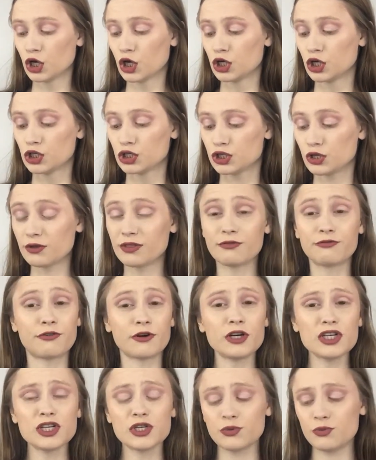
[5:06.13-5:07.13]
So the
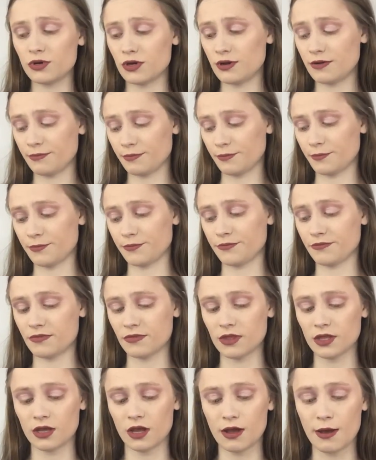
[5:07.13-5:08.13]
first one
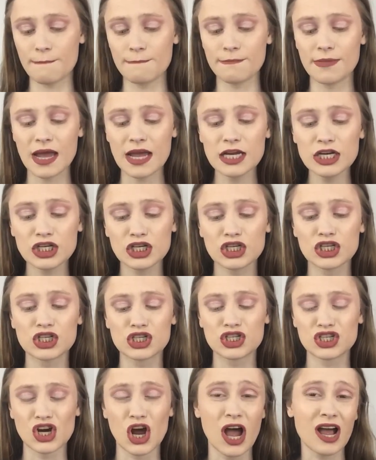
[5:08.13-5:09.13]
may
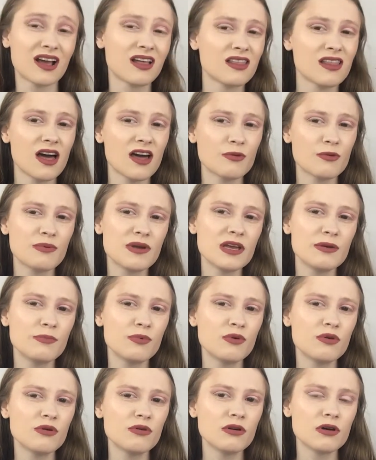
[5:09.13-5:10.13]
shock a lot of
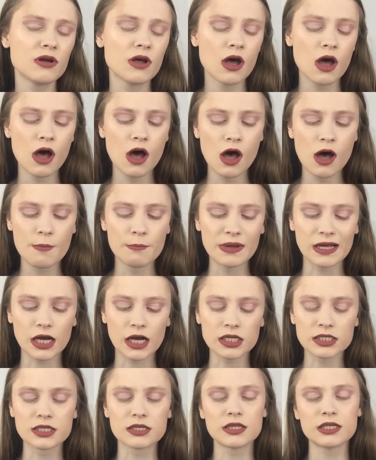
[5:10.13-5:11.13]
people
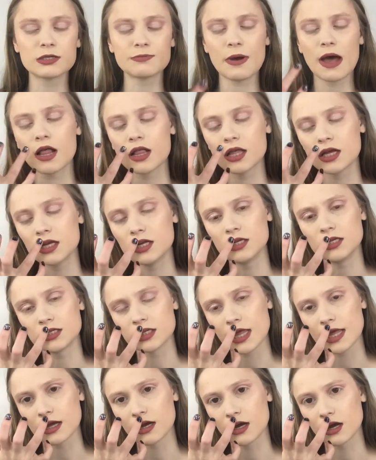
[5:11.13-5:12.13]
because this palette is
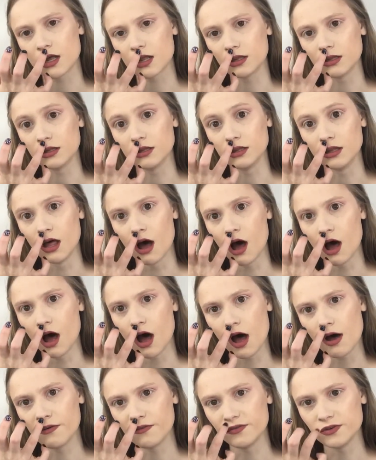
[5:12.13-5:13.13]
like
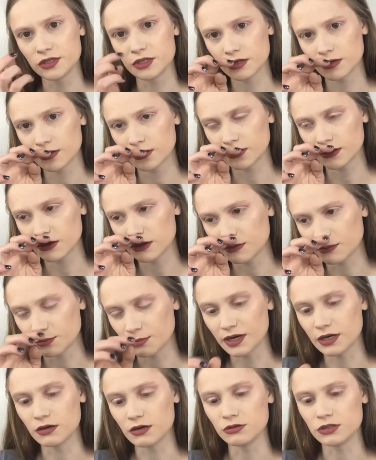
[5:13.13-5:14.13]
loved. My
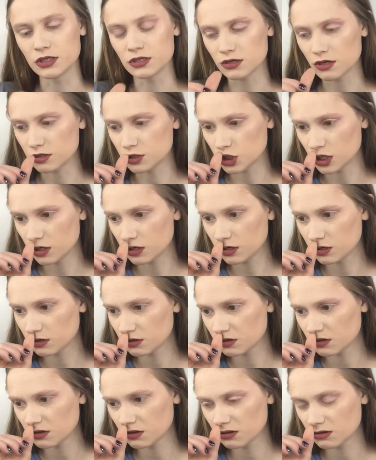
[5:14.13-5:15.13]
nose is itchy
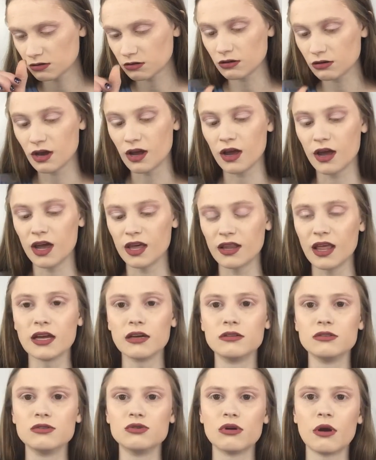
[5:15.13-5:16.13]
and like
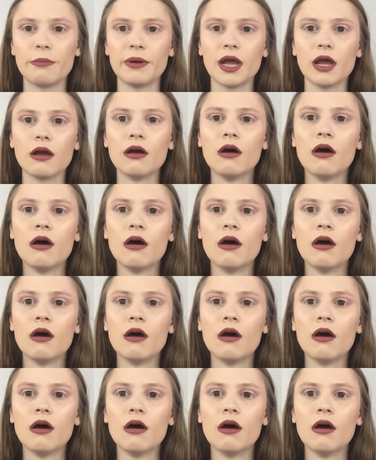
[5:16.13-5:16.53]
dripping.